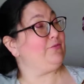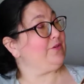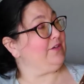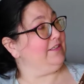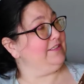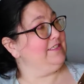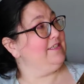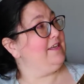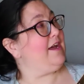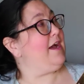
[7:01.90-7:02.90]

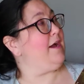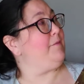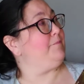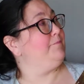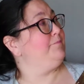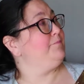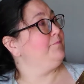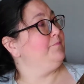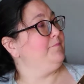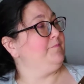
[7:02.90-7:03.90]
World.
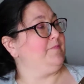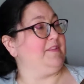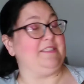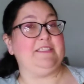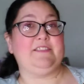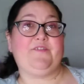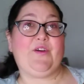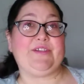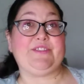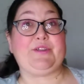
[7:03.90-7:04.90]
This is of
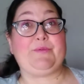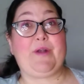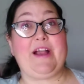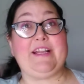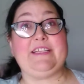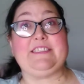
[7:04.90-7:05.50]
course the ride at